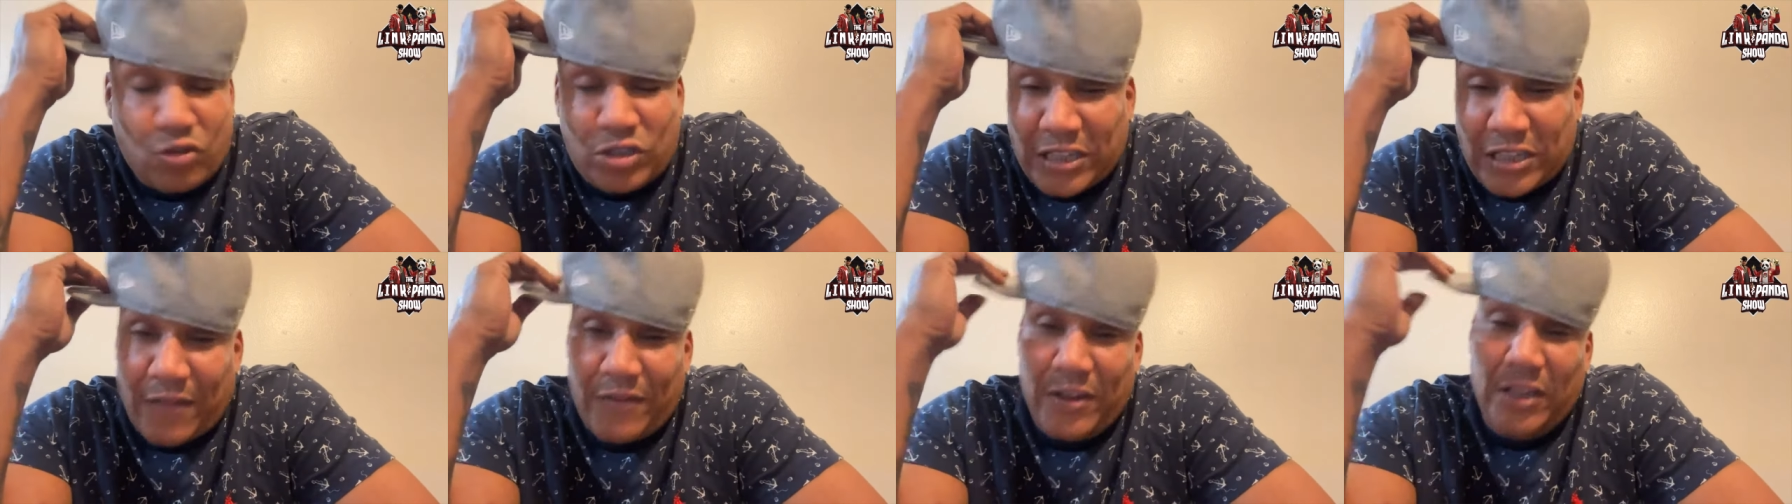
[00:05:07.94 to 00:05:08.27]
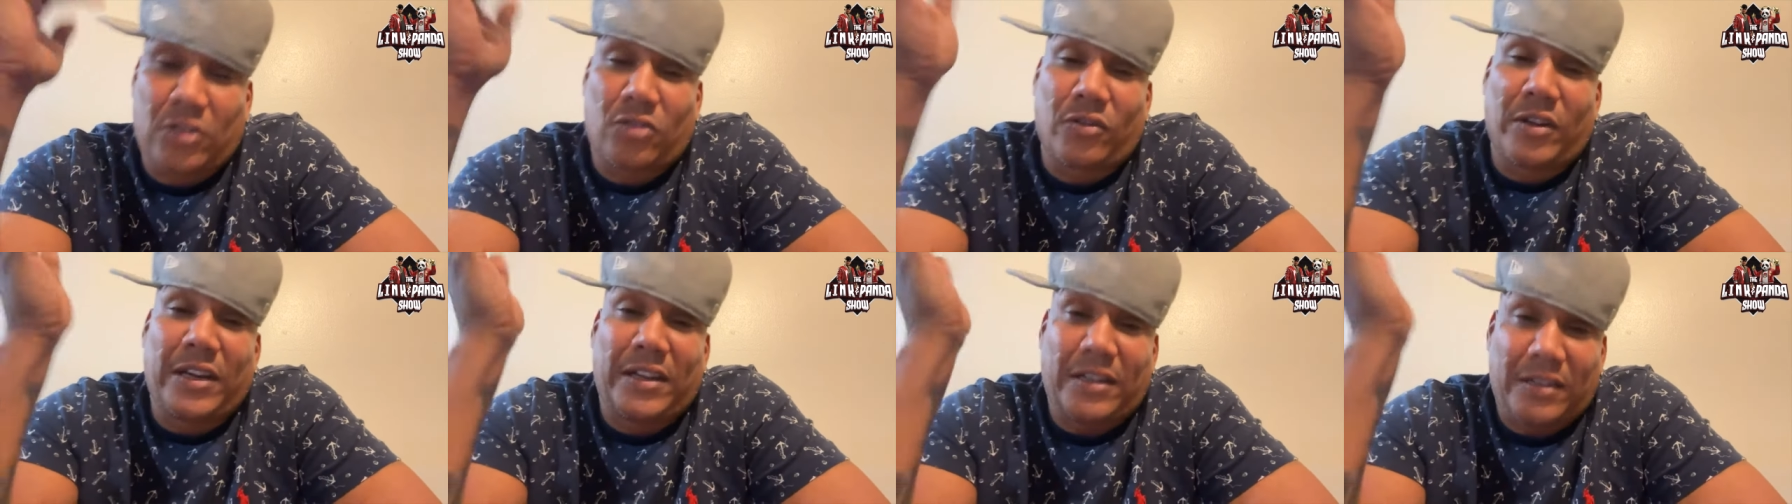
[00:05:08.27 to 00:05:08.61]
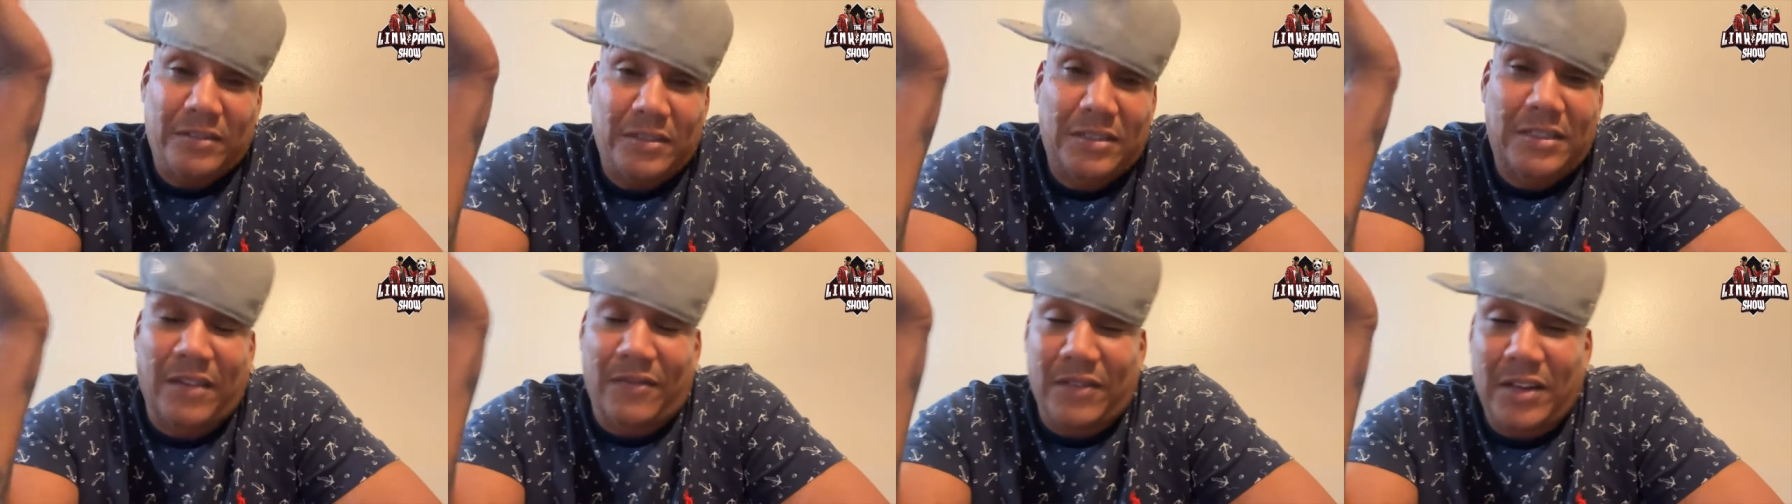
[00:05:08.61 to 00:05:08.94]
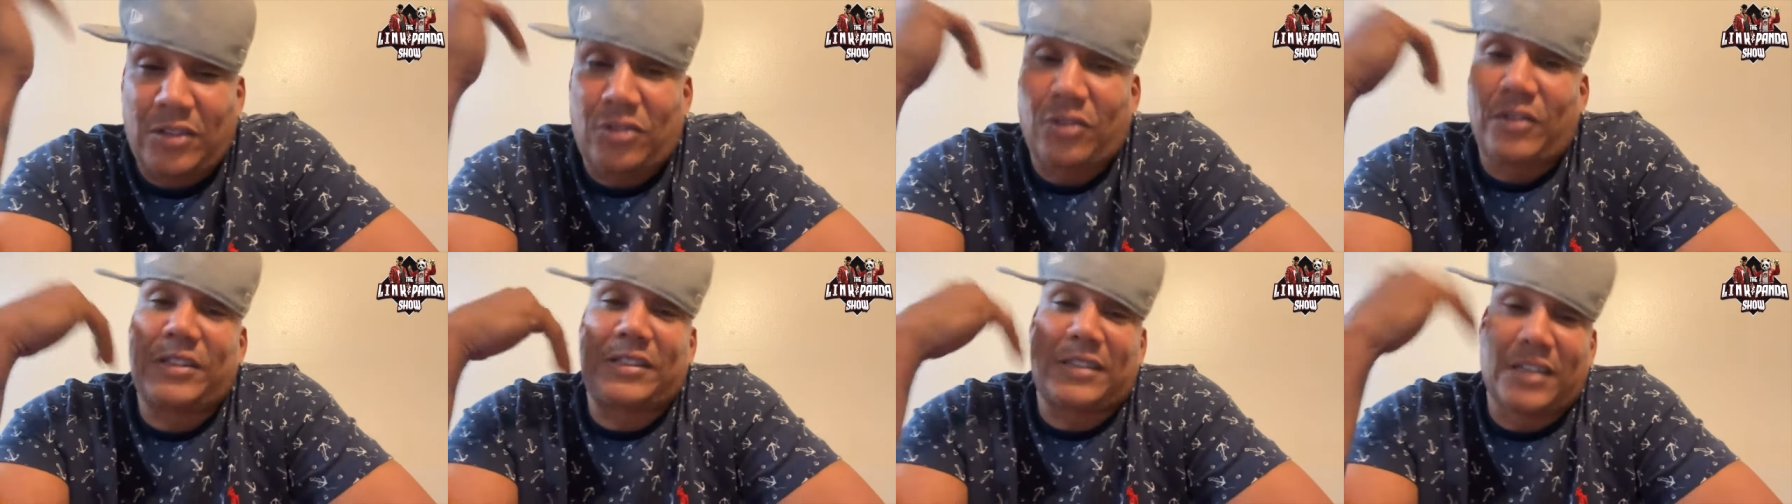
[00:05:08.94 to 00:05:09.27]
gonna do seventy-three,
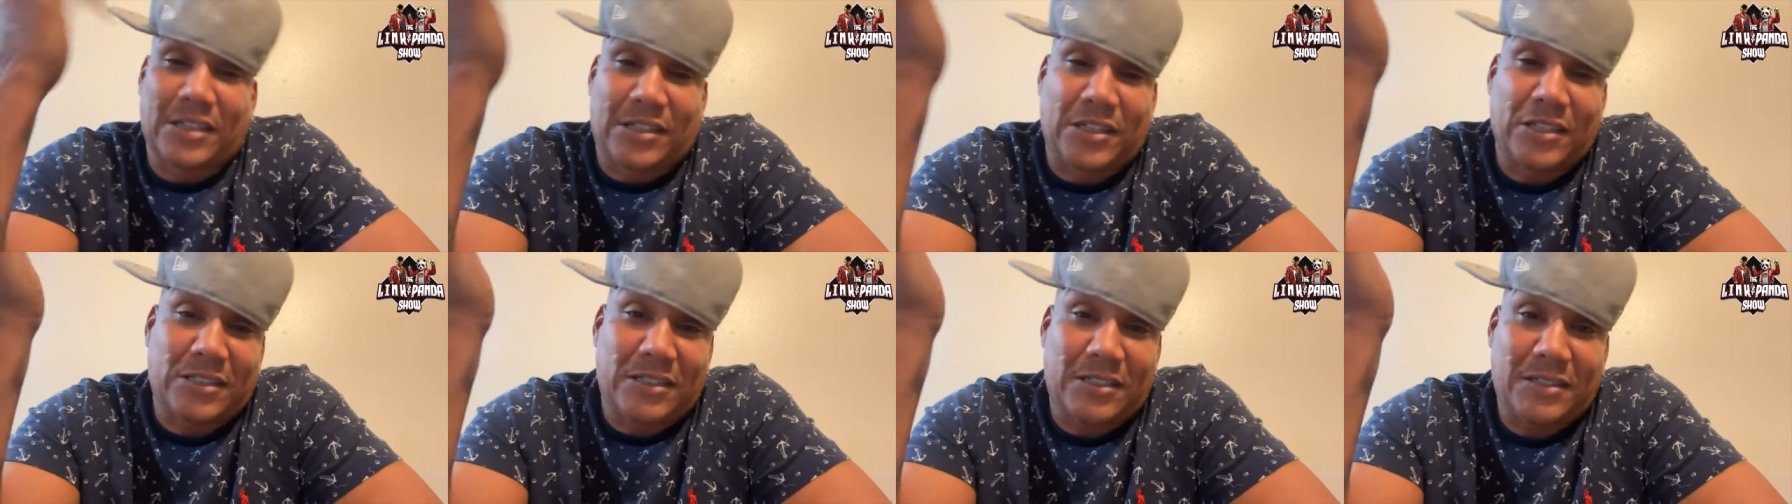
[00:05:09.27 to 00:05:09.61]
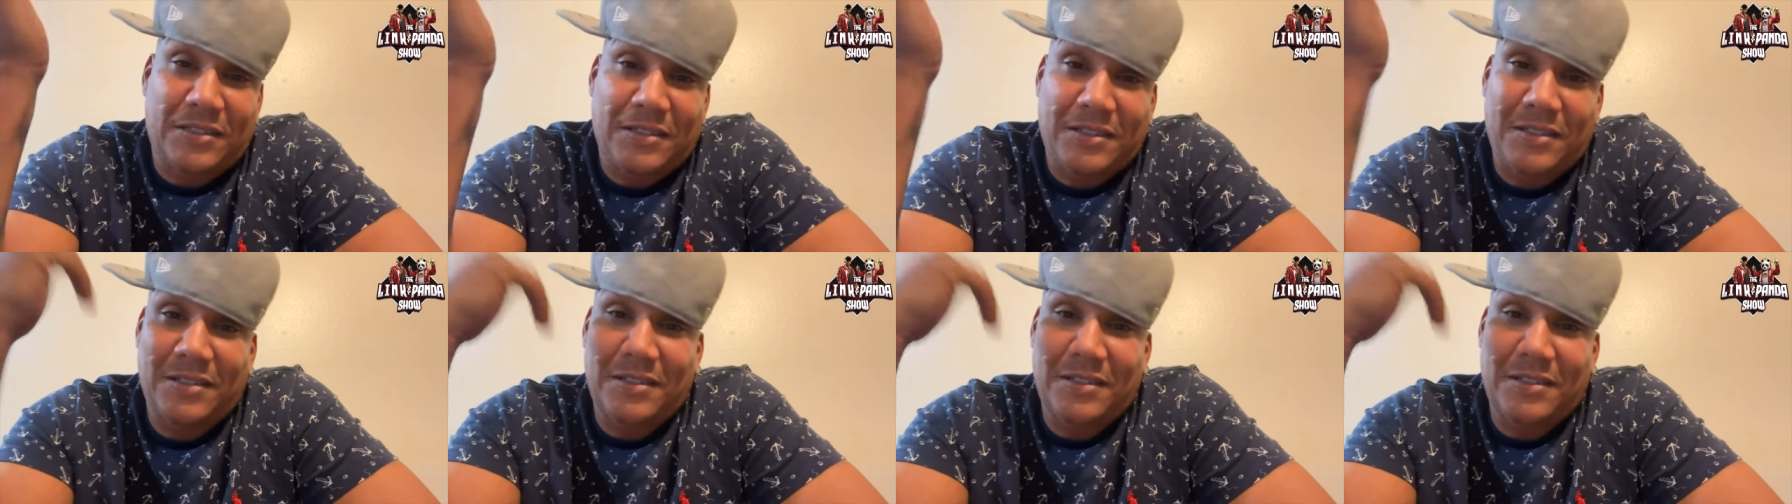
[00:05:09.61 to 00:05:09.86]
seventy-three stitches.